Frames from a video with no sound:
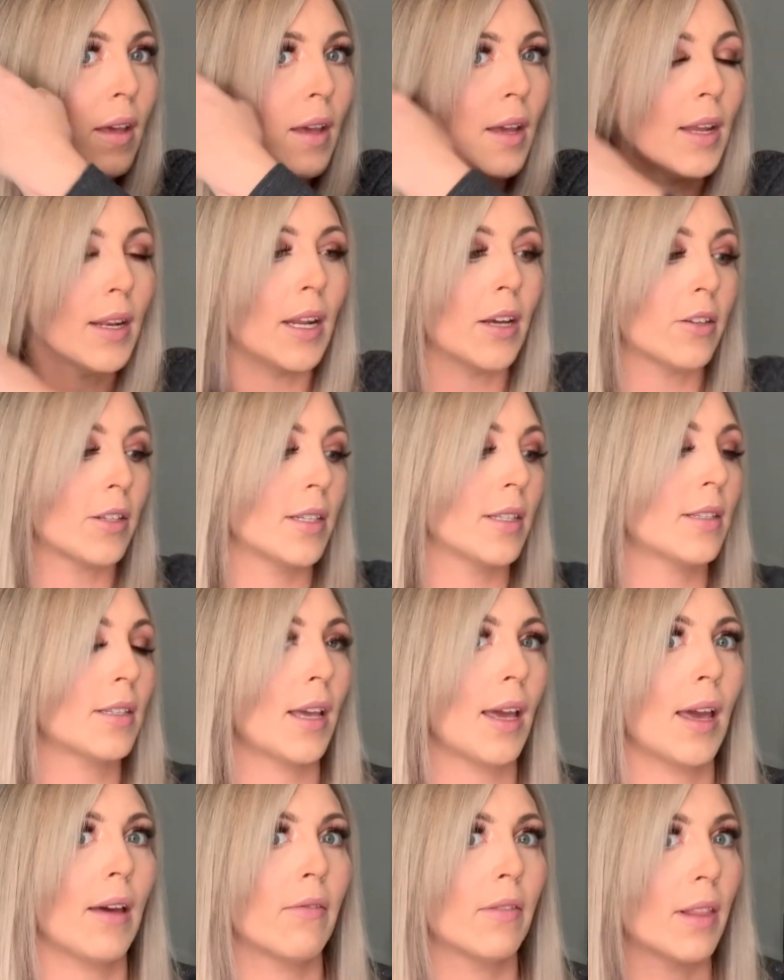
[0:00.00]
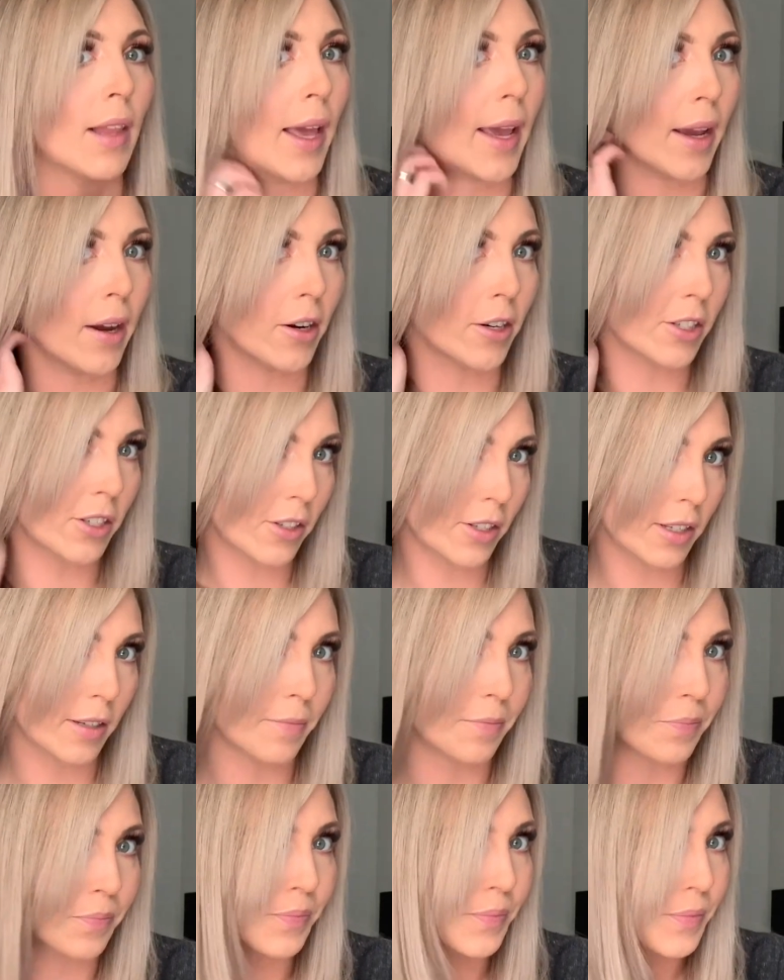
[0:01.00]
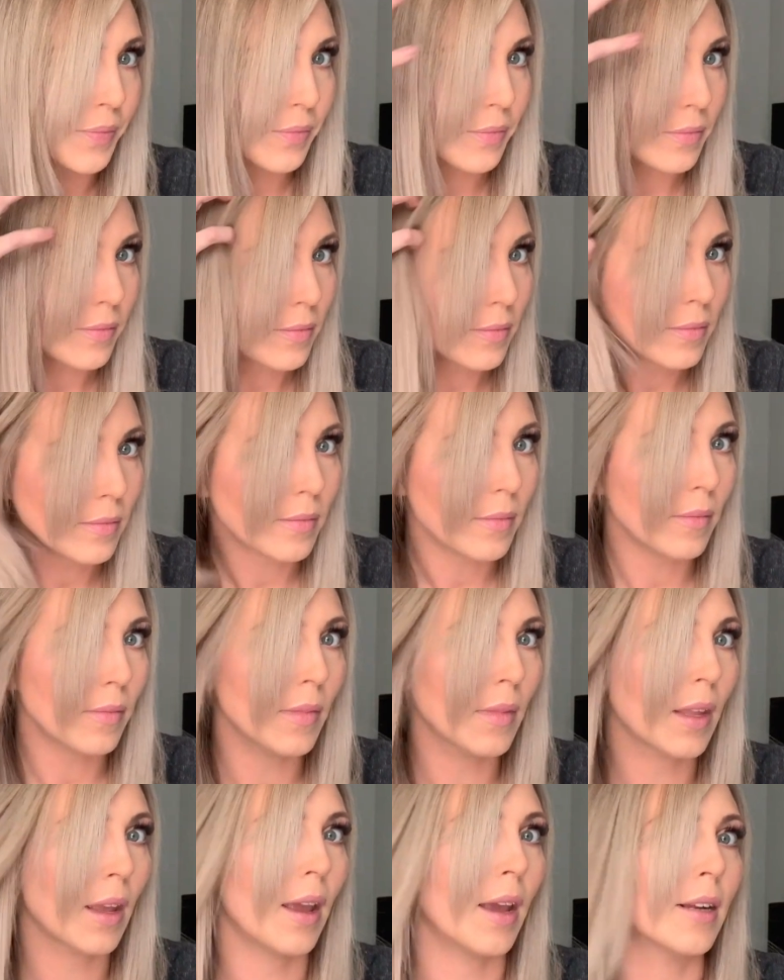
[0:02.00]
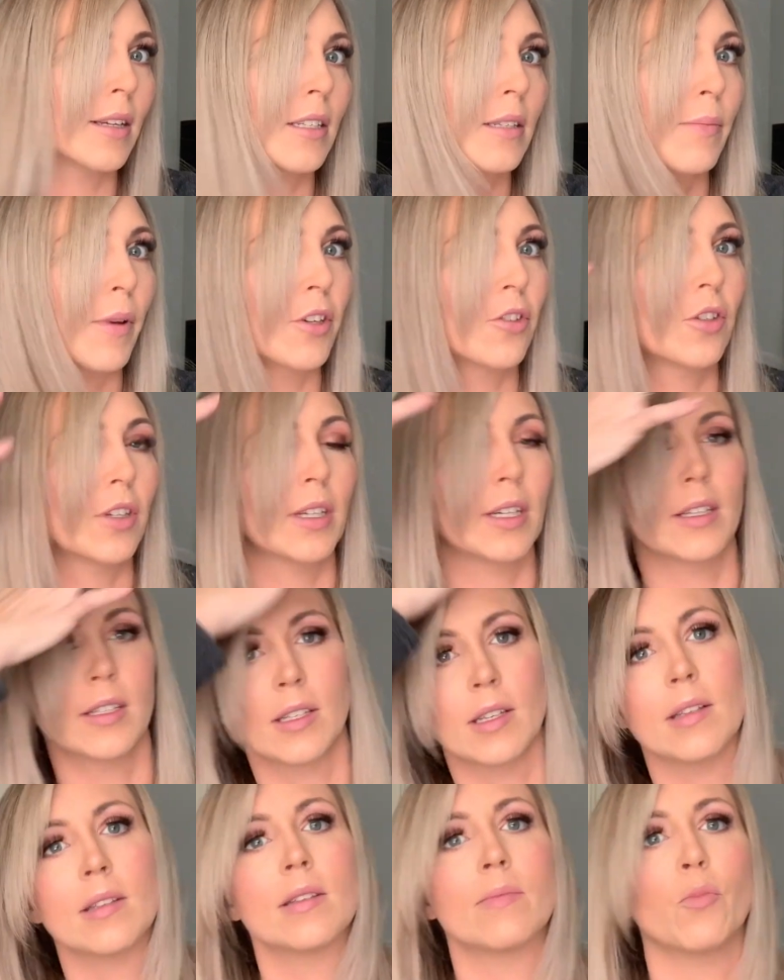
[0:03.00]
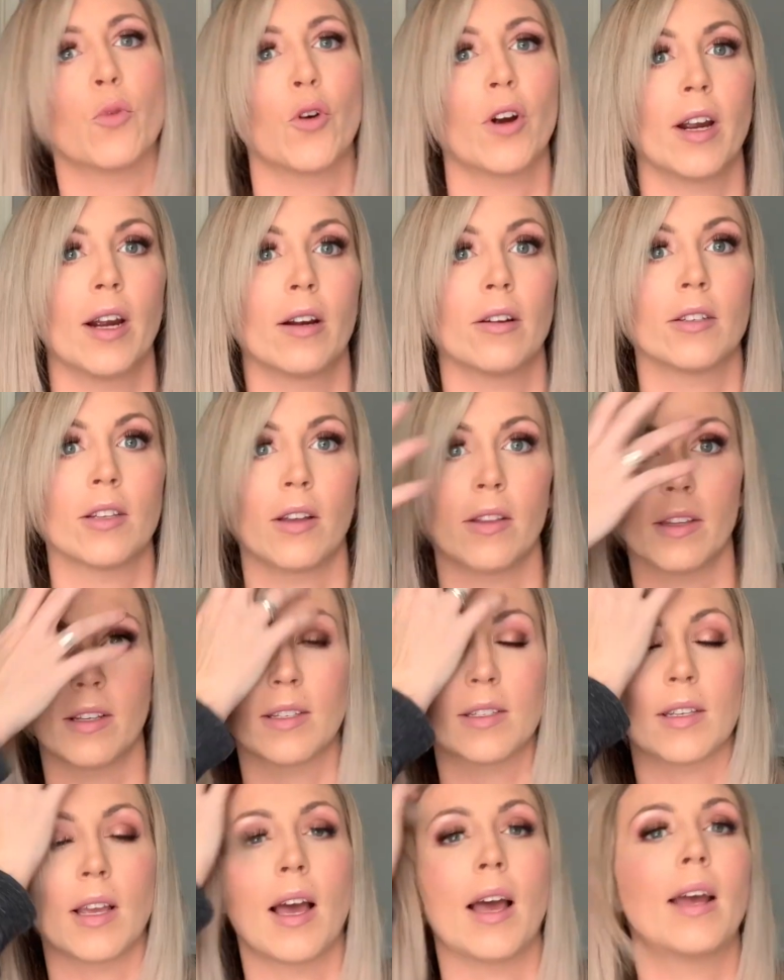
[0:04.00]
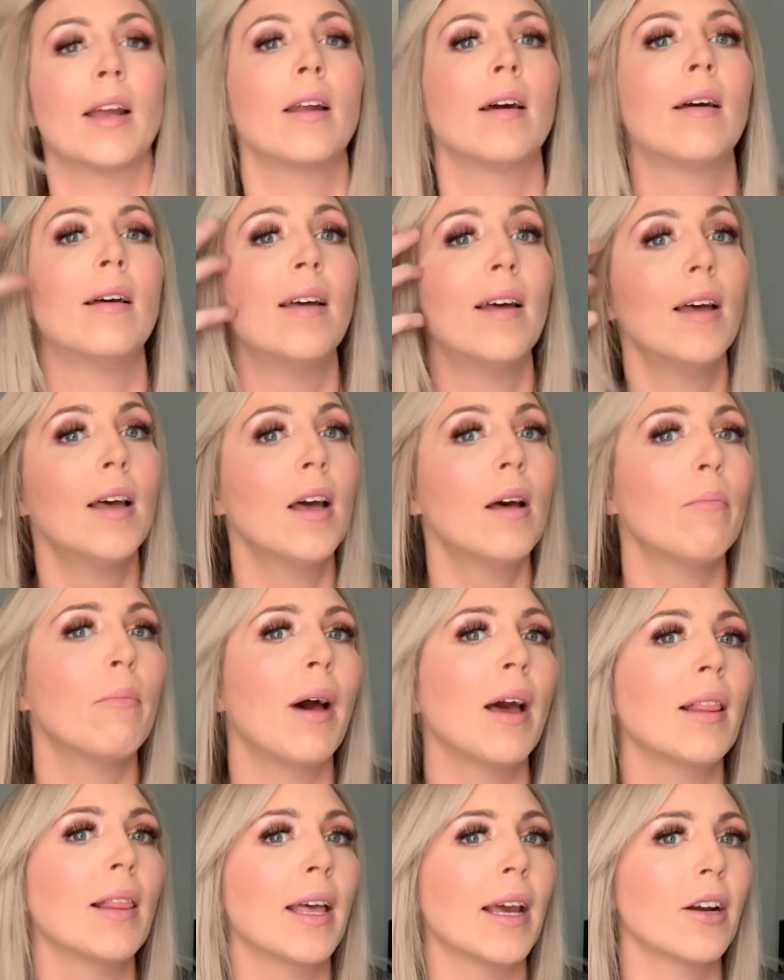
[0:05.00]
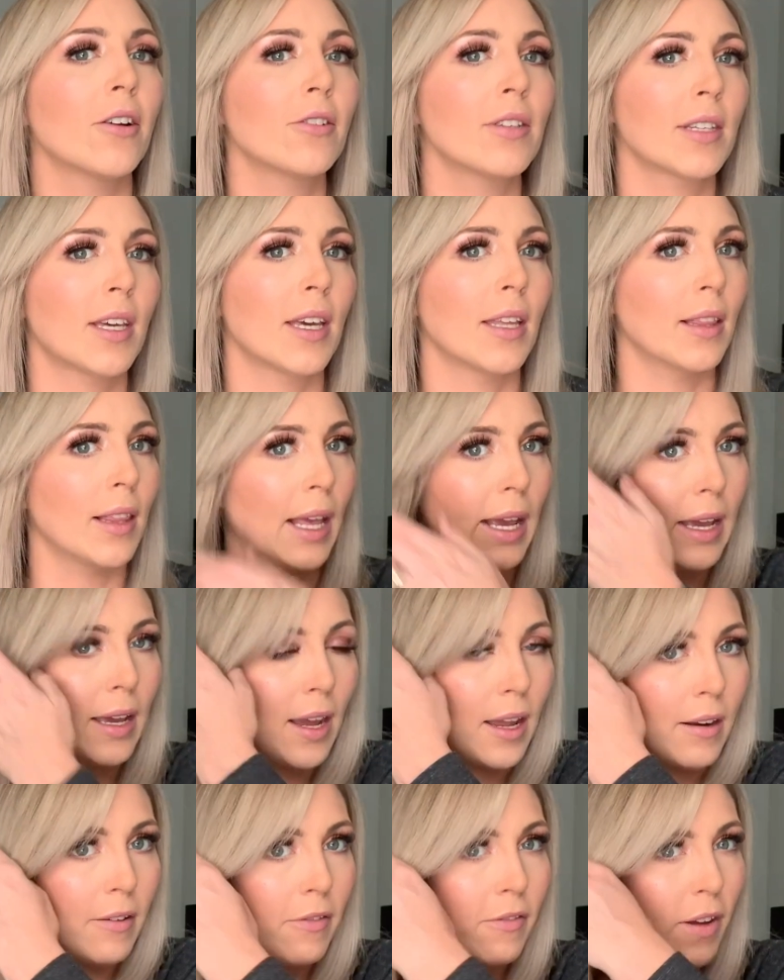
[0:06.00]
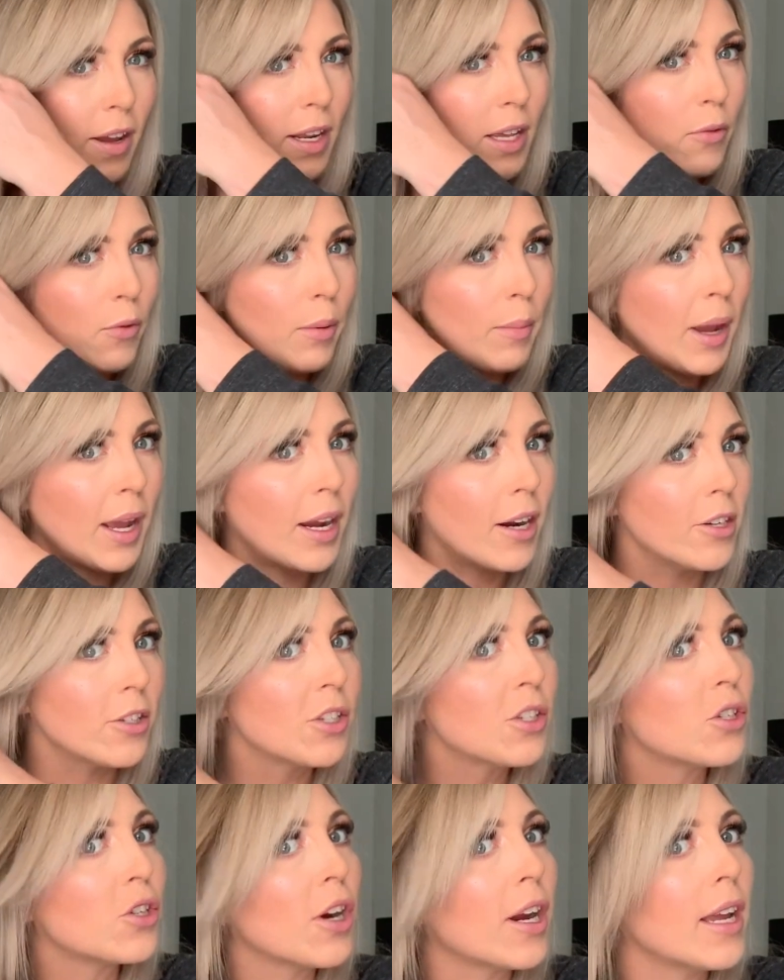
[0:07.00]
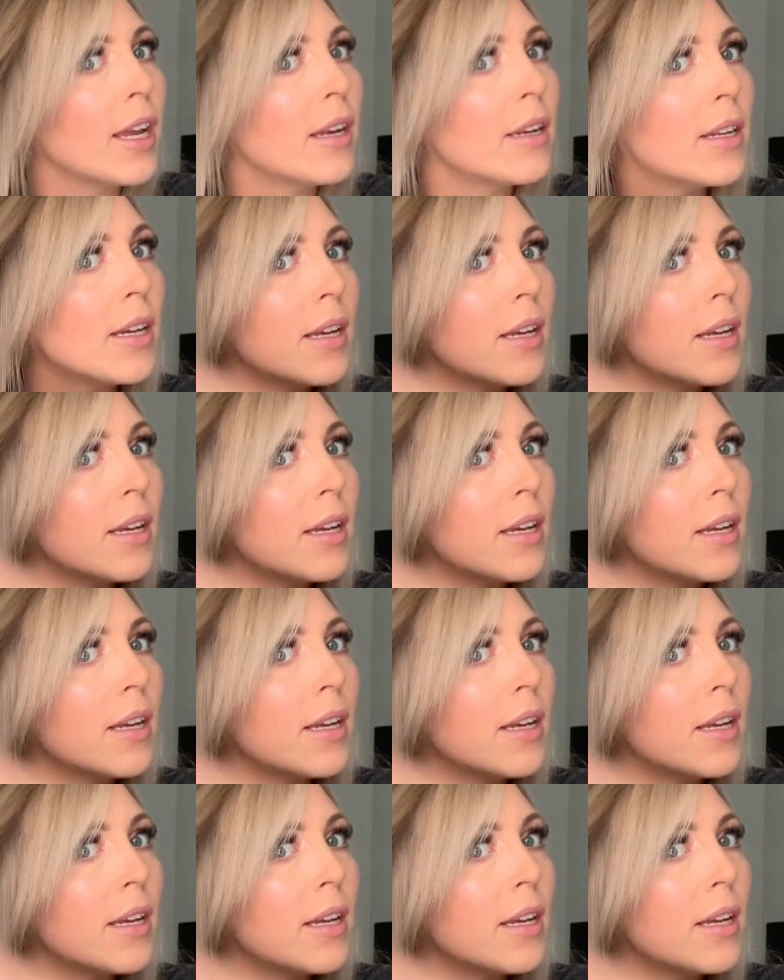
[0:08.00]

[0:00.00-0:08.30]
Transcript: Now, since I have layers, and especially since more hair is on this side, my layers can lay kind of funny when my hair is straight.